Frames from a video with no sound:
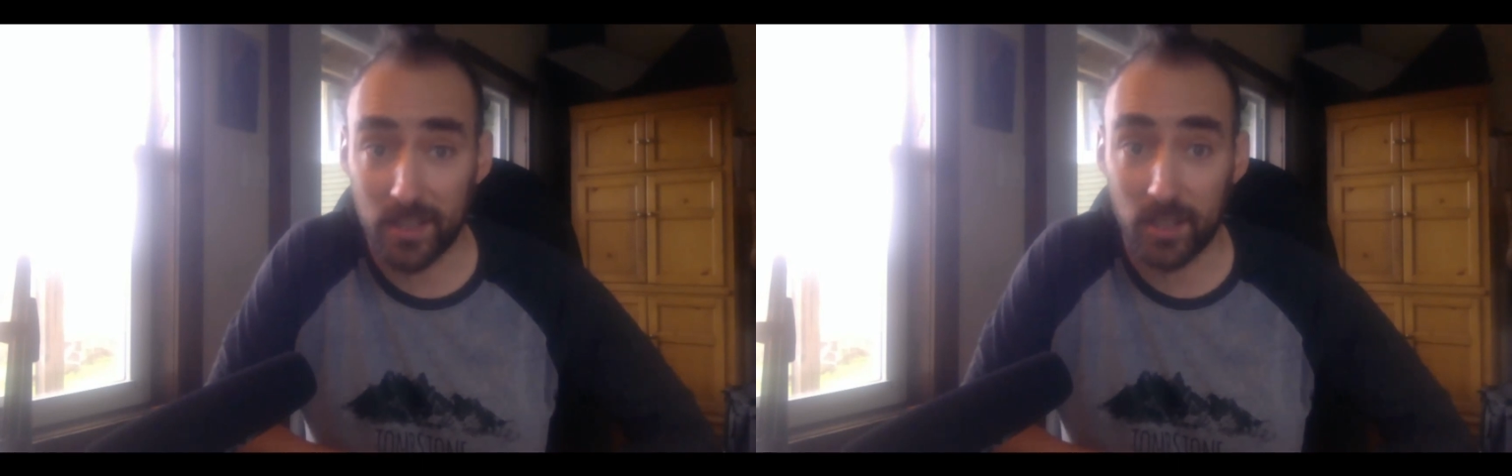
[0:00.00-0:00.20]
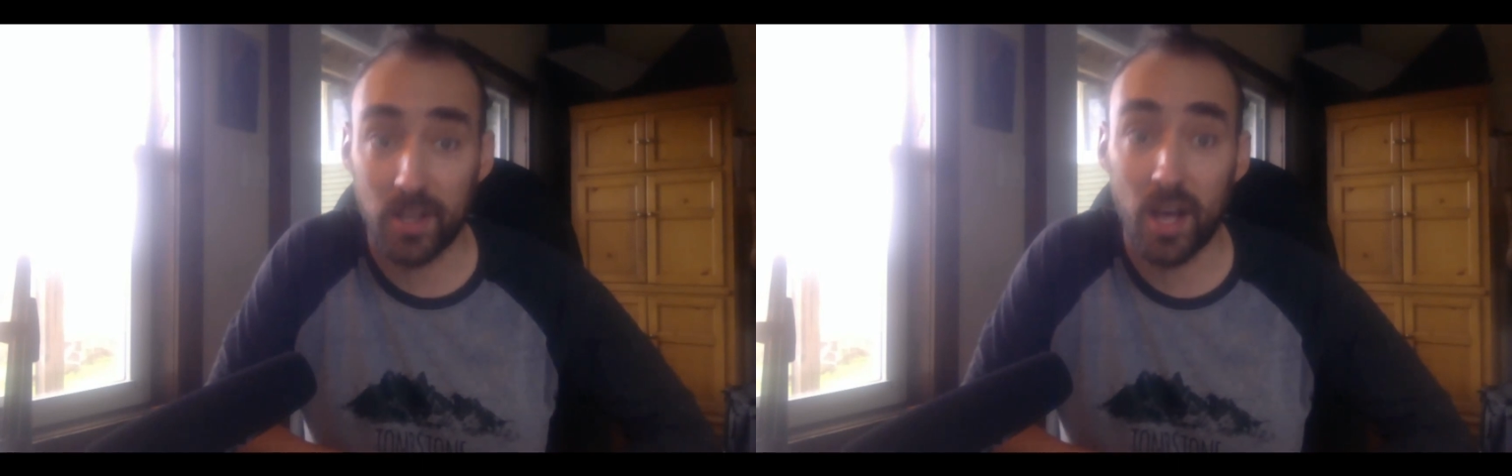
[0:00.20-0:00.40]
the
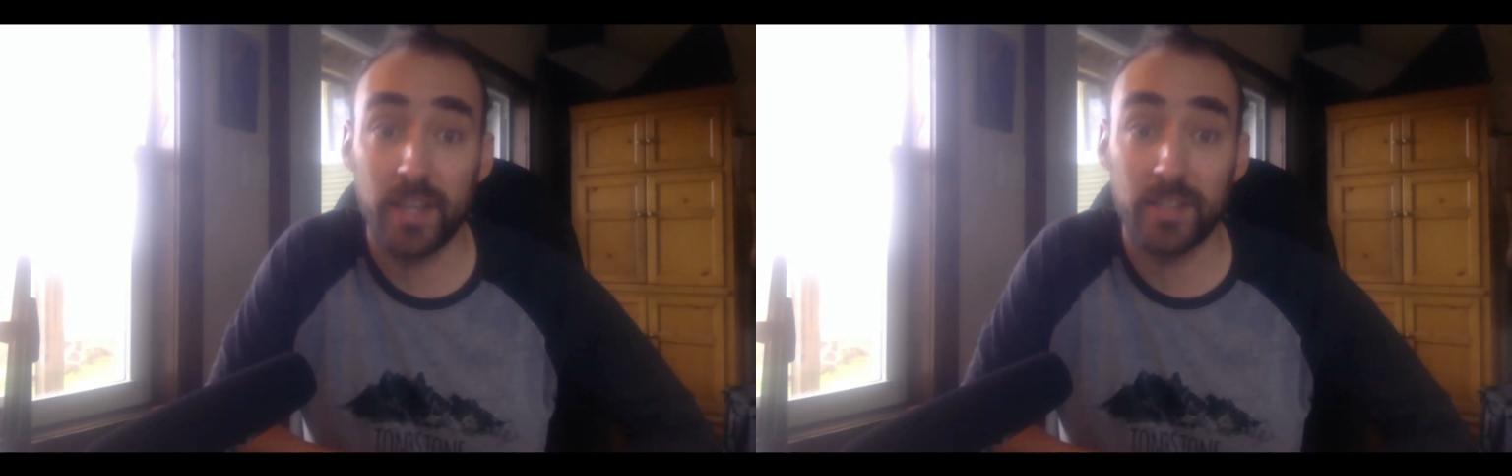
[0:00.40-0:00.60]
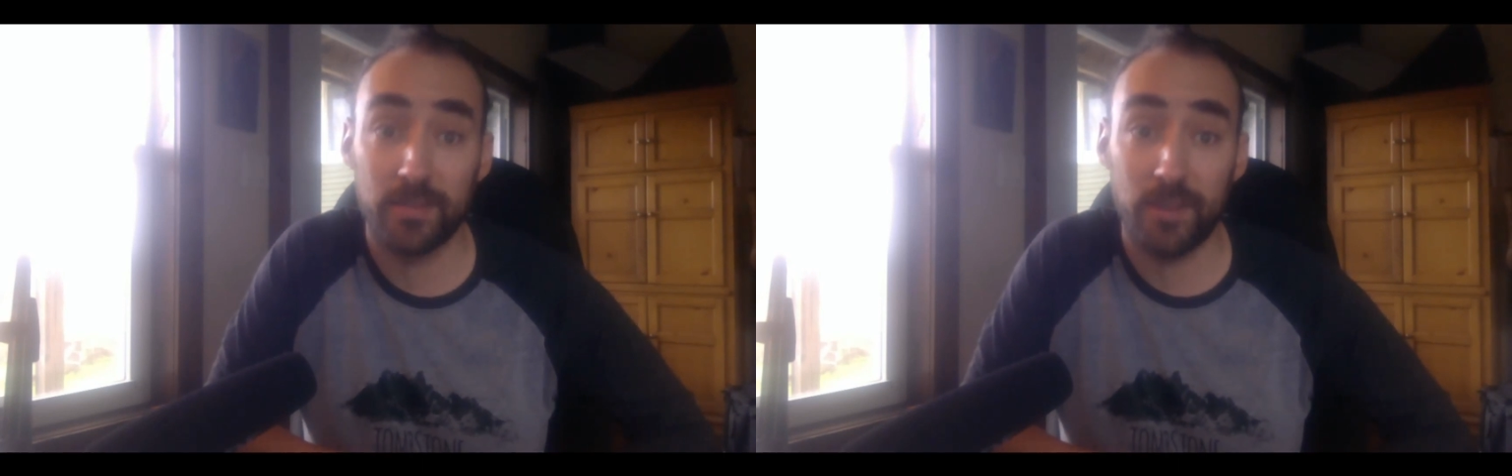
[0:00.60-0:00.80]

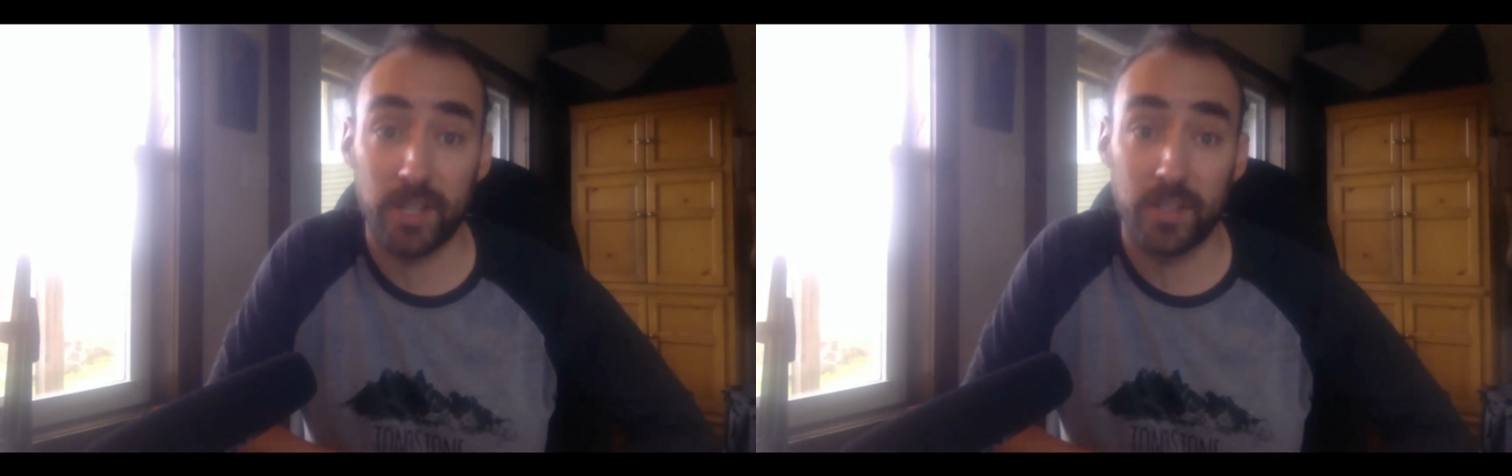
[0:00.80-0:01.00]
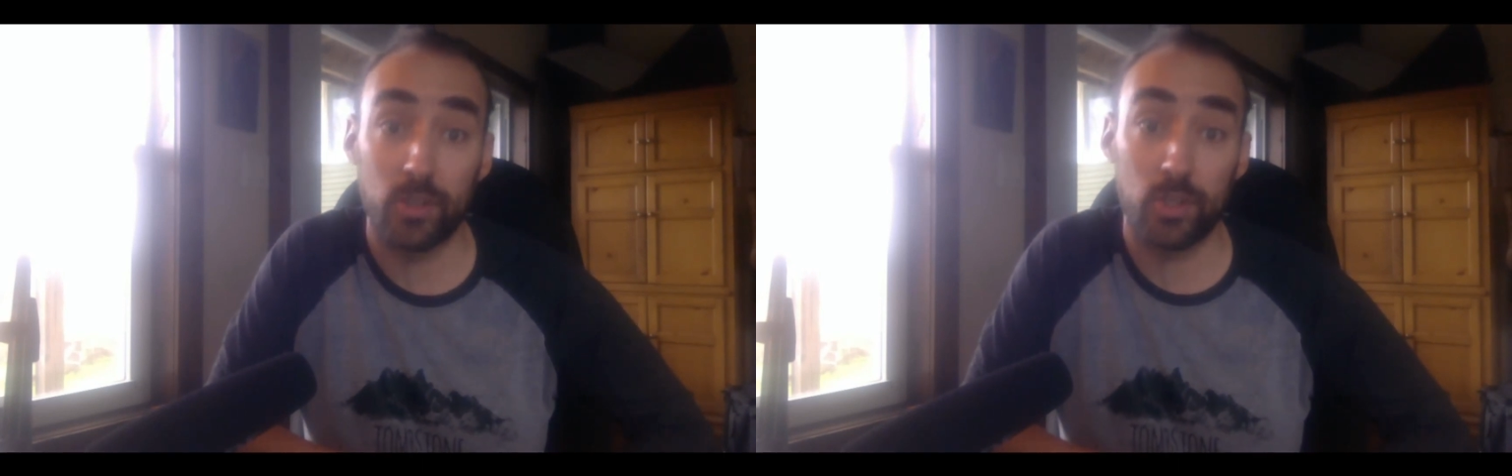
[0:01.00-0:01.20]
clients find
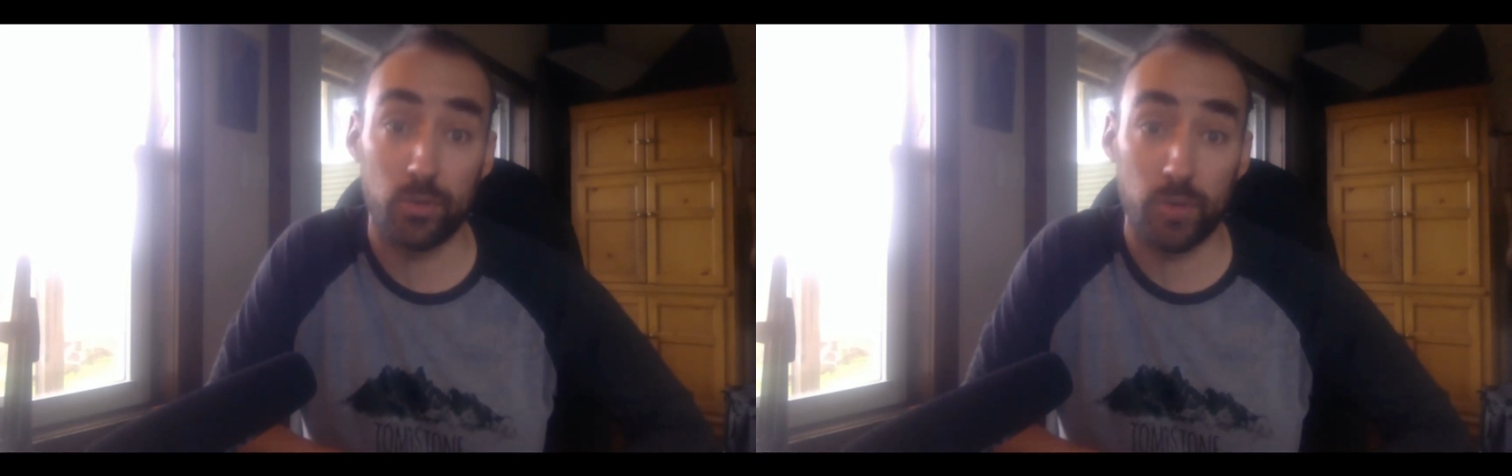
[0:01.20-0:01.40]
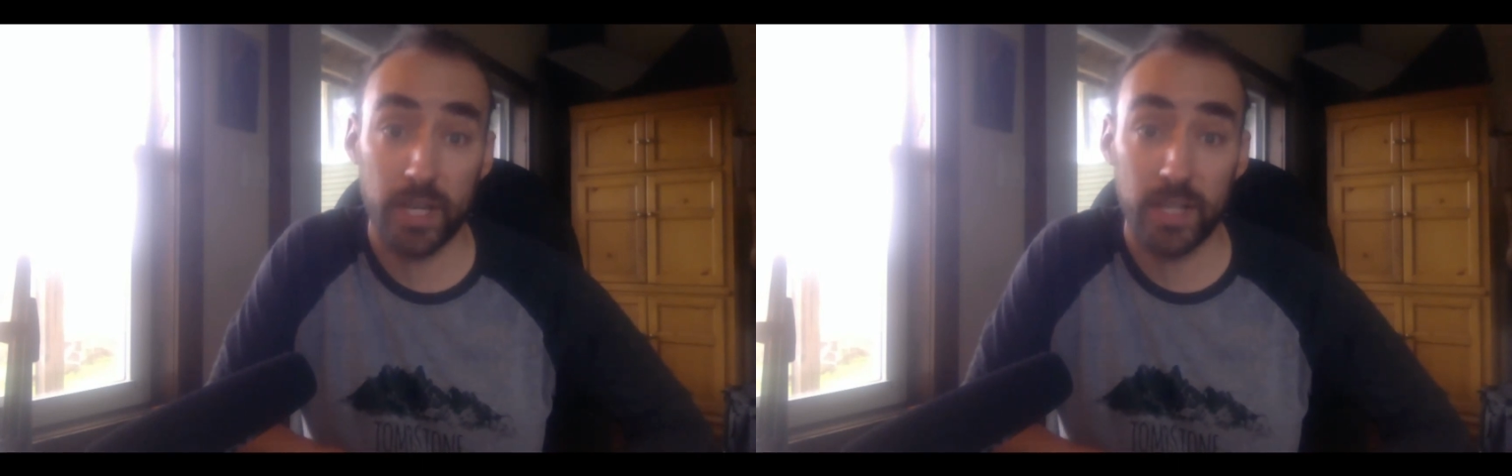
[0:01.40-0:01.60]
their
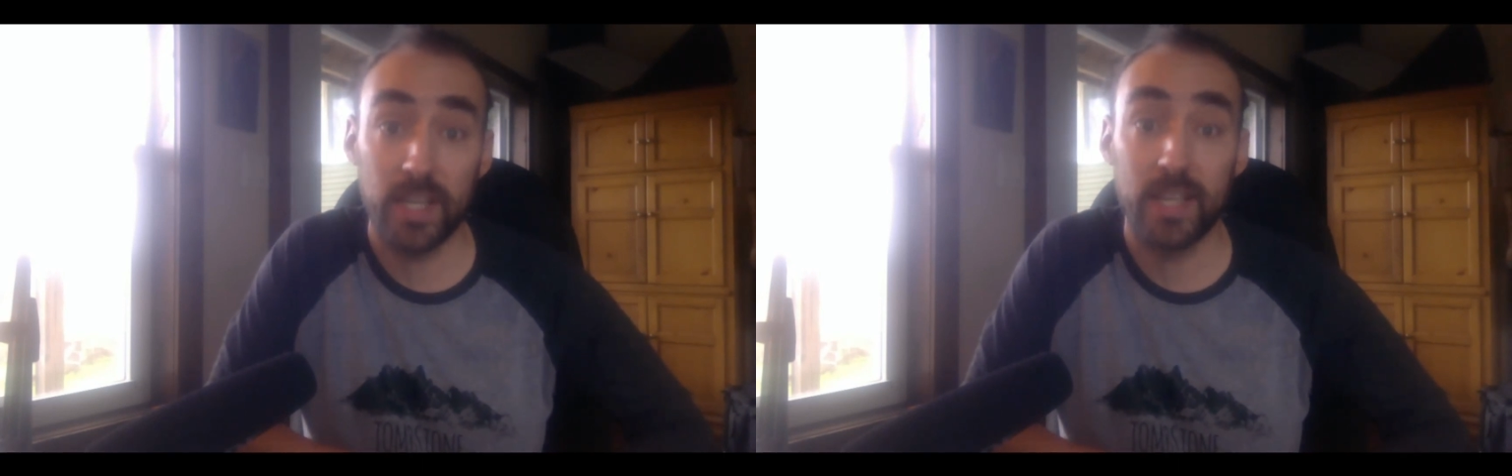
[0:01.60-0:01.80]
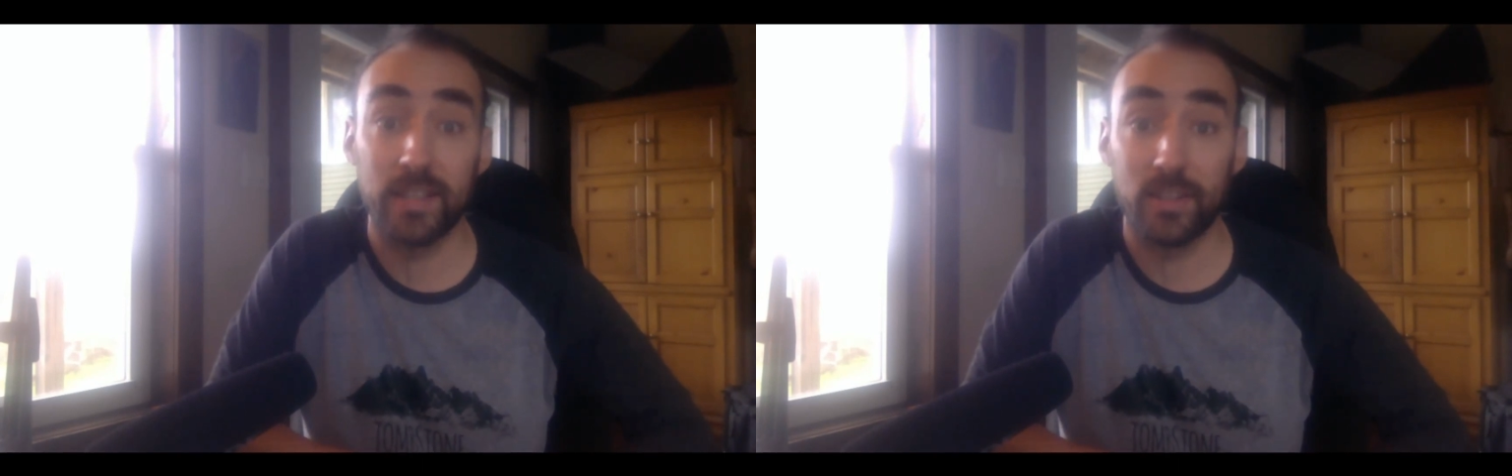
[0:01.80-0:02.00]
trade
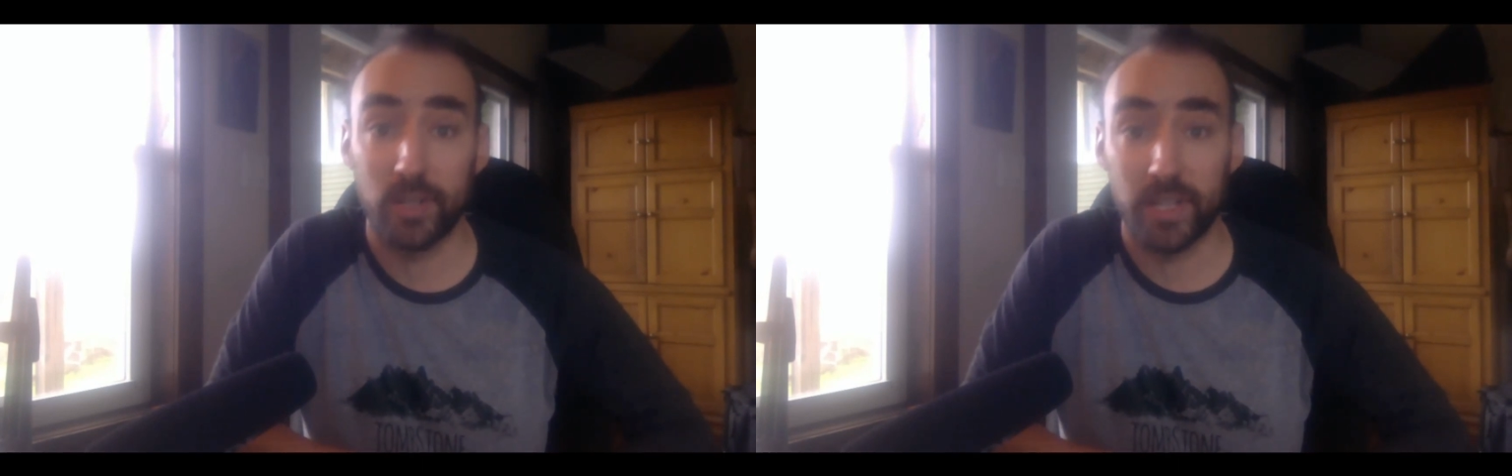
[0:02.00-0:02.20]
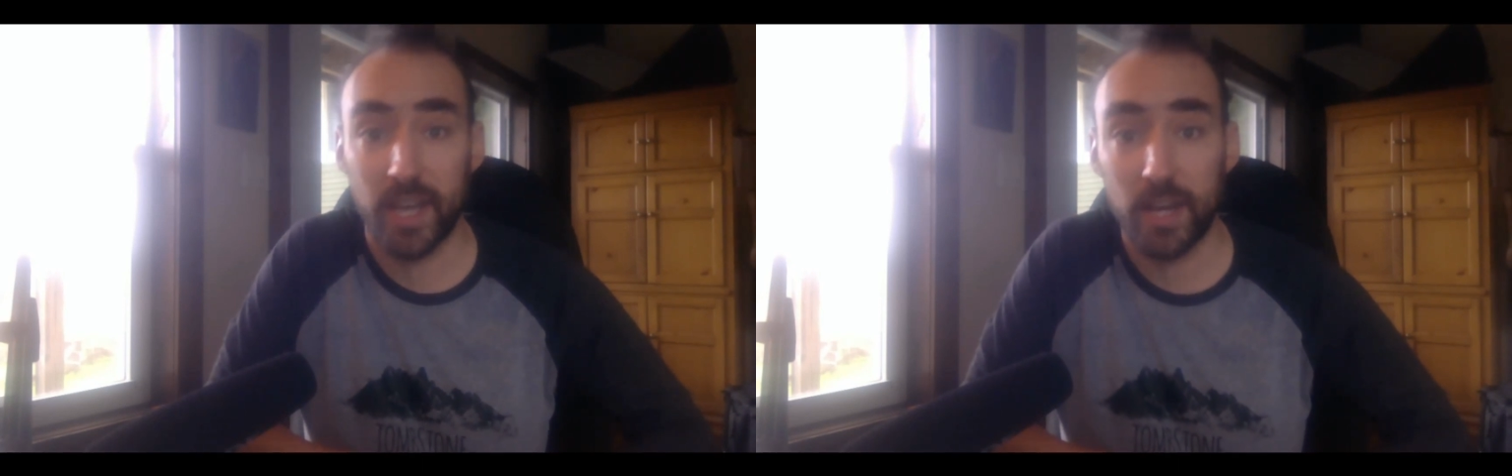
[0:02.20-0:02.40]
in their
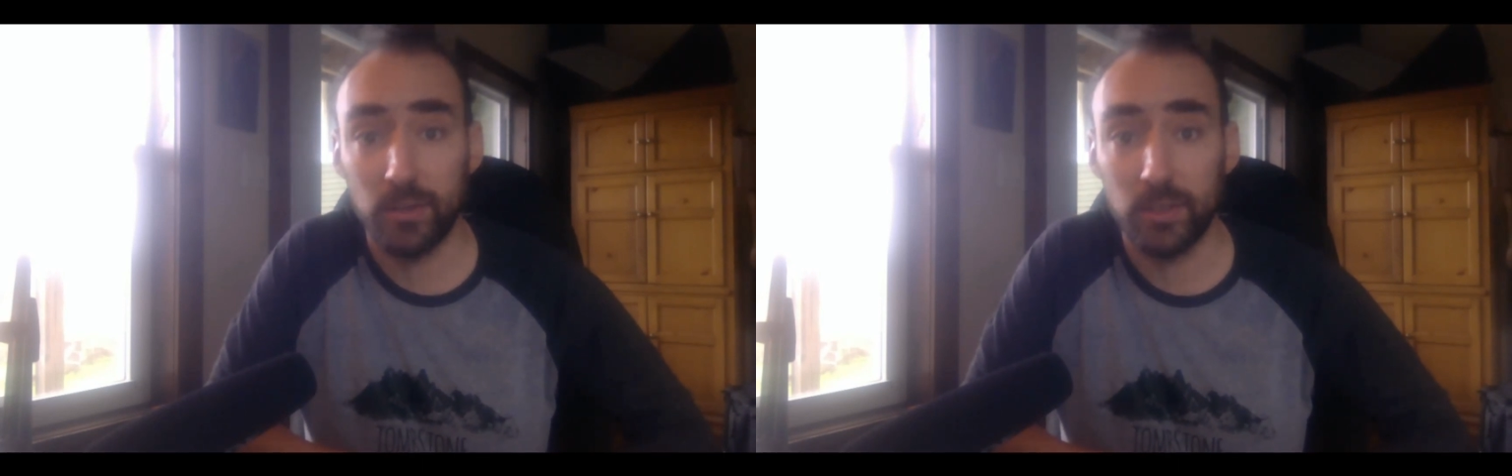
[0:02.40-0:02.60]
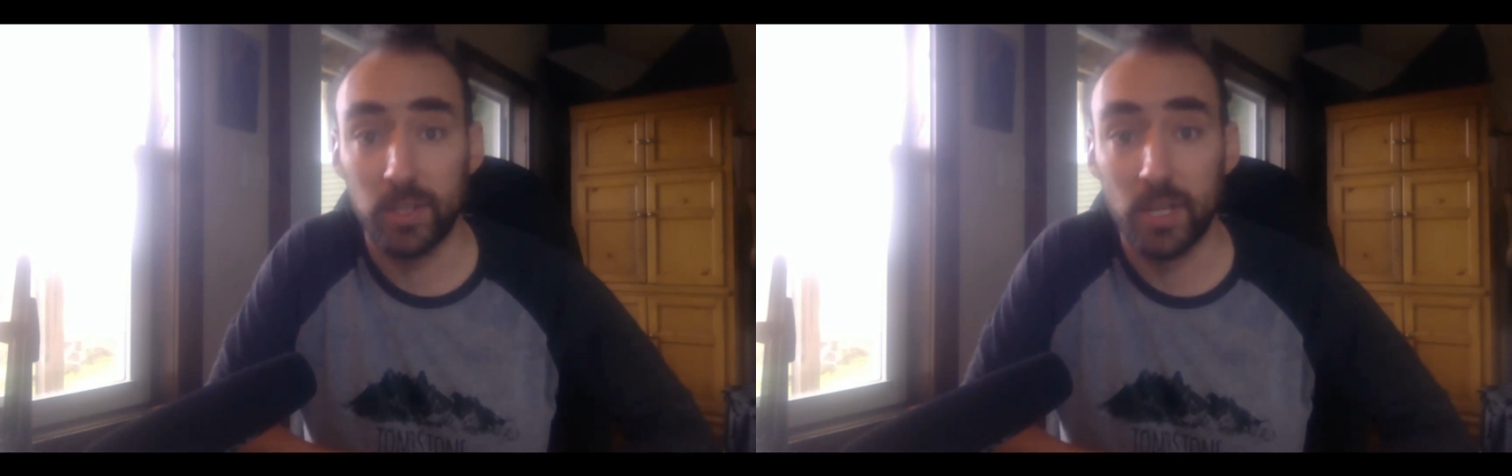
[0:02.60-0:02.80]
account